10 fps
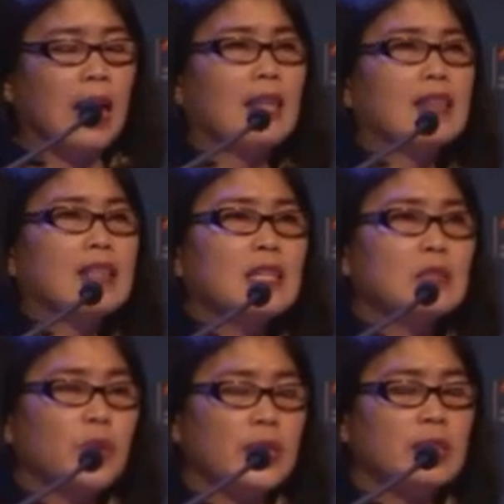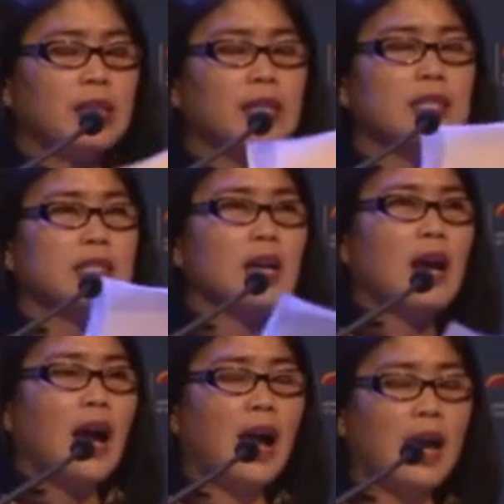And this, with this,
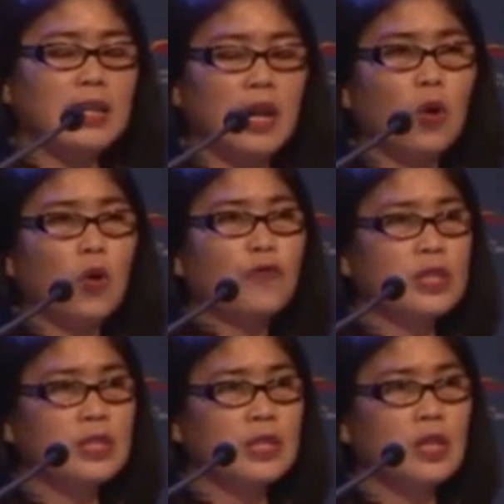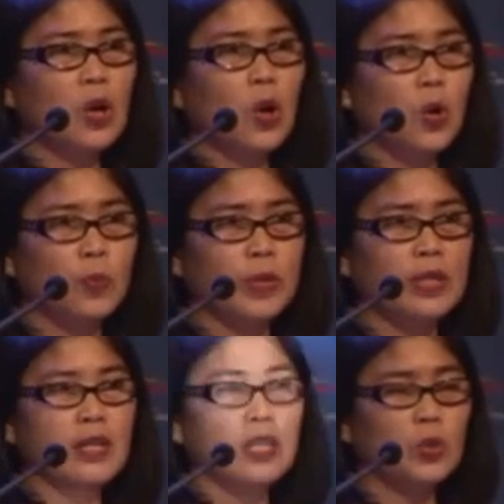I now officially
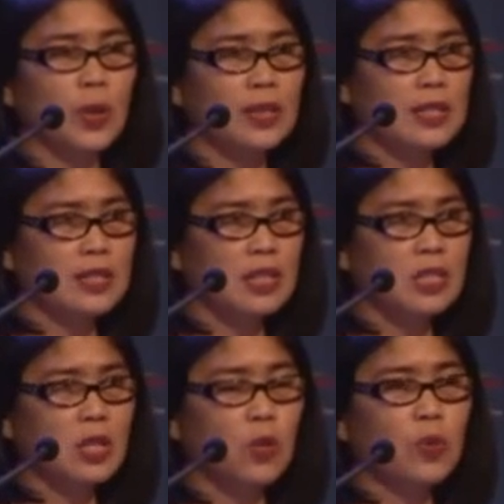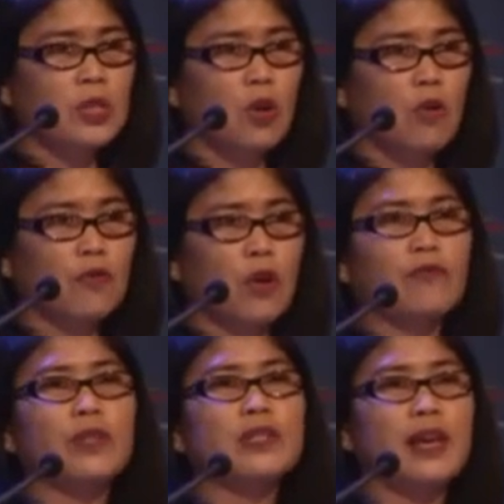open the 26th World of
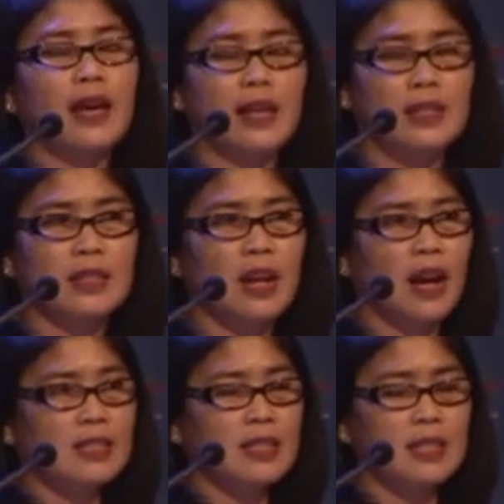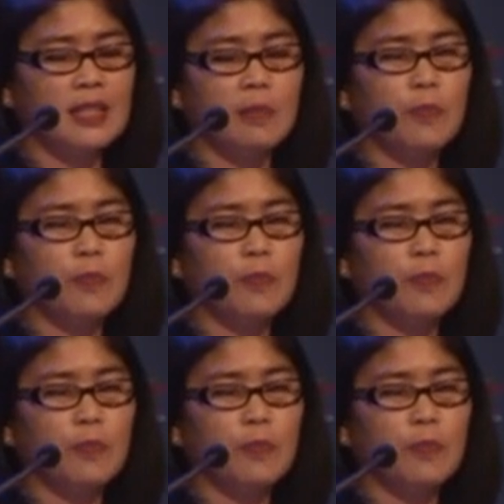Conference and the ICDE